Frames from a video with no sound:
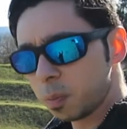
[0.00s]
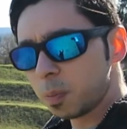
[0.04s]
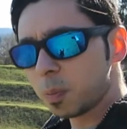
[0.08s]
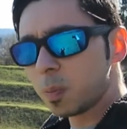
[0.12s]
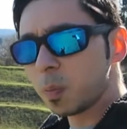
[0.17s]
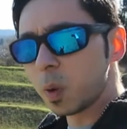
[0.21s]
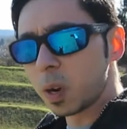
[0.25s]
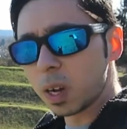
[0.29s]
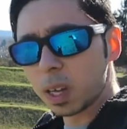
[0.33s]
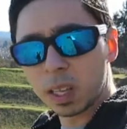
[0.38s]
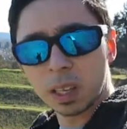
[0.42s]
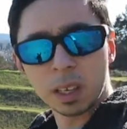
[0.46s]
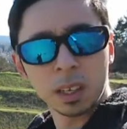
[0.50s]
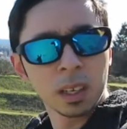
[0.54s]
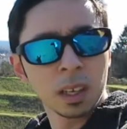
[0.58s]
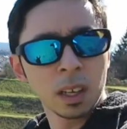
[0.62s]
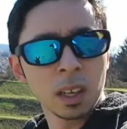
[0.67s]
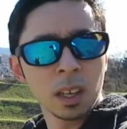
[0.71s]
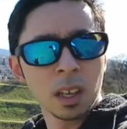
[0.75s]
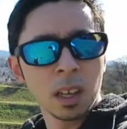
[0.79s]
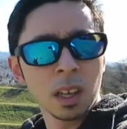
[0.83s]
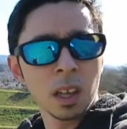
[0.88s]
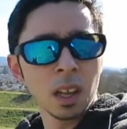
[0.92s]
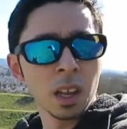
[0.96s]
But
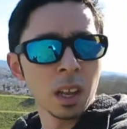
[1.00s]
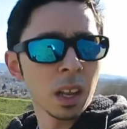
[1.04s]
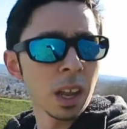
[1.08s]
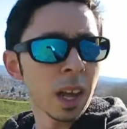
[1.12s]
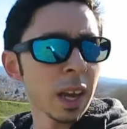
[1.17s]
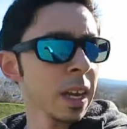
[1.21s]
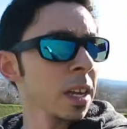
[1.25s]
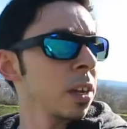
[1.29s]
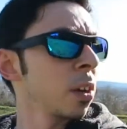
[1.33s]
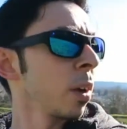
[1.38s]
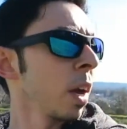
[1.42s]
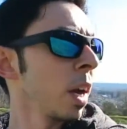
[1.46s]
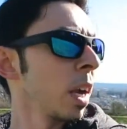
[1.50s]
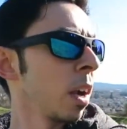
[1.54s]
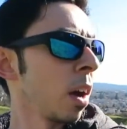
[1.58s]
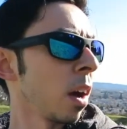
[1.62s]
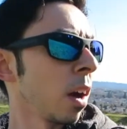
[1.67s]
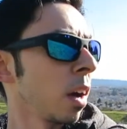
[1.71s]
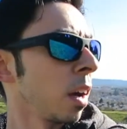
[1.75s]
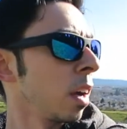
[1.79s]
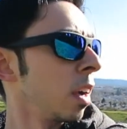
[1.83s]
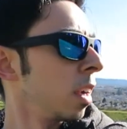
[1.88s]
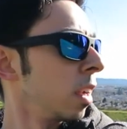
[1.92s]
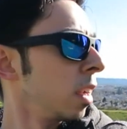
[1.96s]
like great
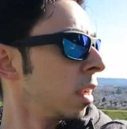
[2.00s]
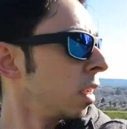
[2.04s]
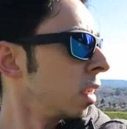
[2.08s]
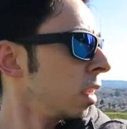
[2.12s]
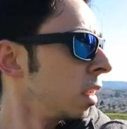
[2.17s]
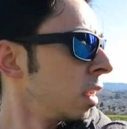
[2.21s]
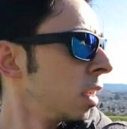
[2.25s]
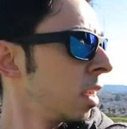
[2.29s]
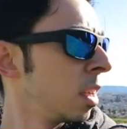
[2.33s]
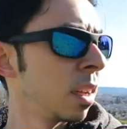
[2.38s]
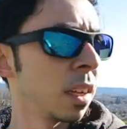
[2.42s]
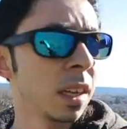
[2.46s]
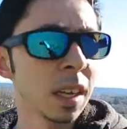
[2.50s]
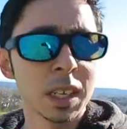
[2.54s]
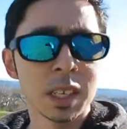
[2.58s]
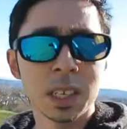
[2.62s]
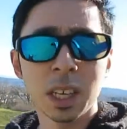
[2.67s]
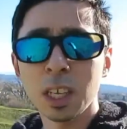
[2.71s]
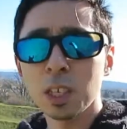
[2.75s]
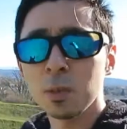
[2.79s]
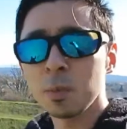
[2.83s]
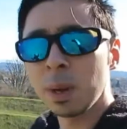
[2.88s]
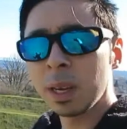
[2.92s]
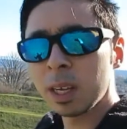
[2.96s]
art, it
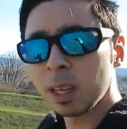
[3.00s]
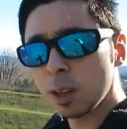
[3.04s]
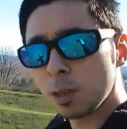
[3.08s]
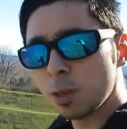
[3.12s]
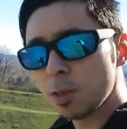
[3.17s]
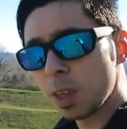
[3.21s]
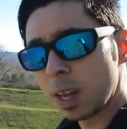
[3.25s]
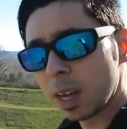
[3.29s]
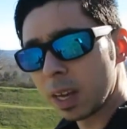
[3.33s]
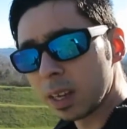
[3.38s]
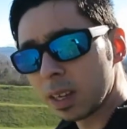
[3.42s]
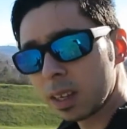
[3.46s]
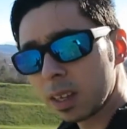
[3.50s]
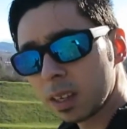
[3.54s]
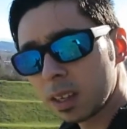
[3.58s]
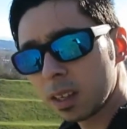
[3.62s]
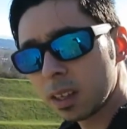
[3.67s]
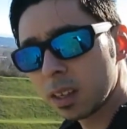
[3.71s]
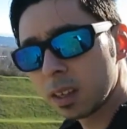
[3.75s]
does make you think